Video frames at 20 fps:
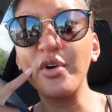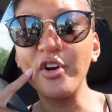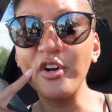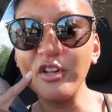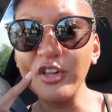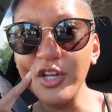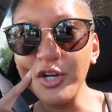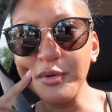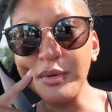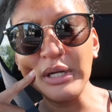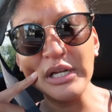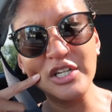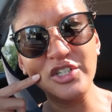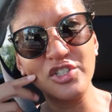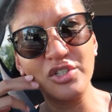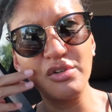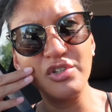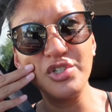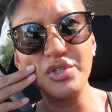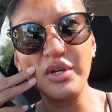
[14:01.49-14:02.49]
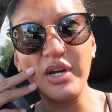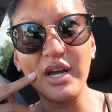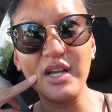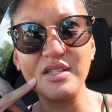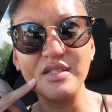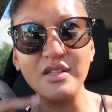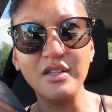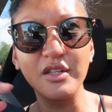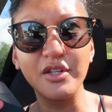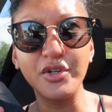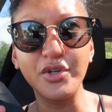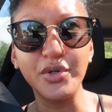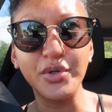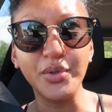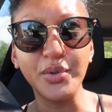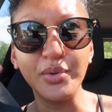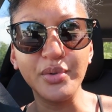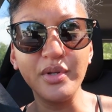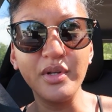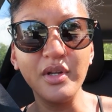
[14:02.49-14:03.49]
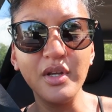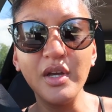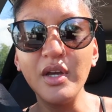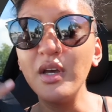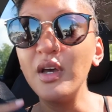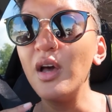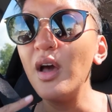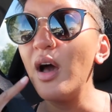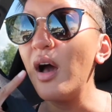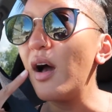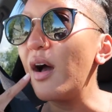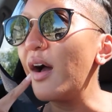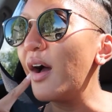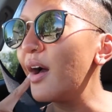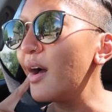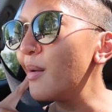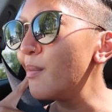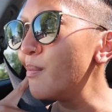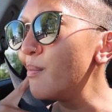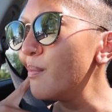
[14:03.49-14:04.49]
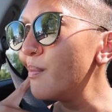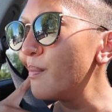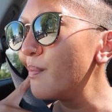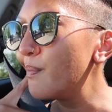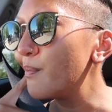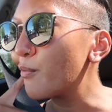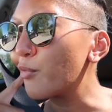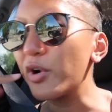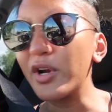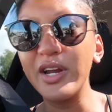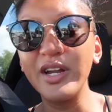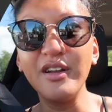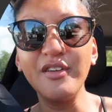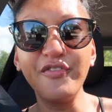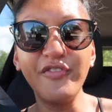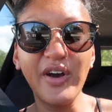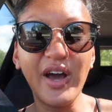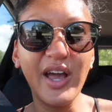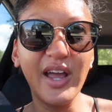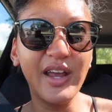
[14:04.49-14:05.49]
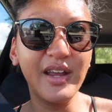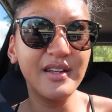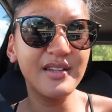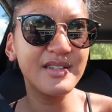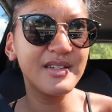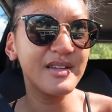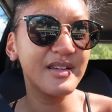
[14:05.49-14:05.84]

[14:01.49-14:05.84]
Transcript: earlier when I showed you guys the lagoon, um, we're gonna find